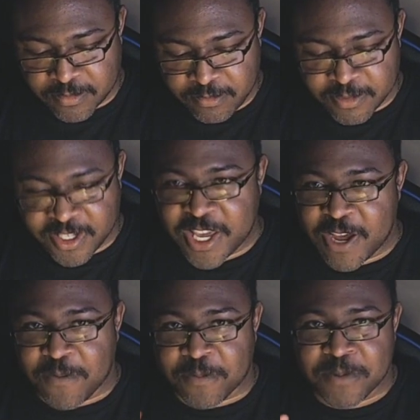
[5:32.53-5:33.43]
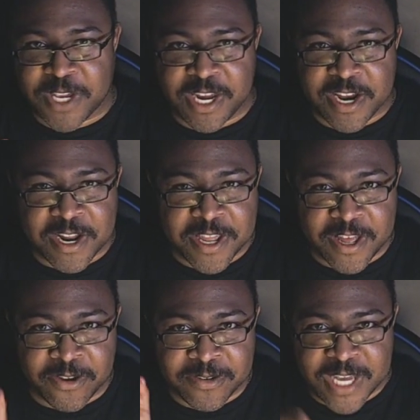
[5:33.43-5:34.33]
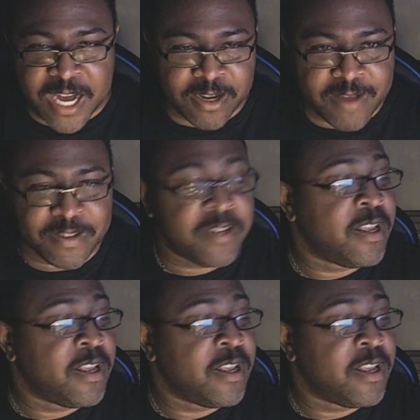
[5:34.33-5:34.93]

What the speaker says: Kel from Keenan and Kel. Gotta love it.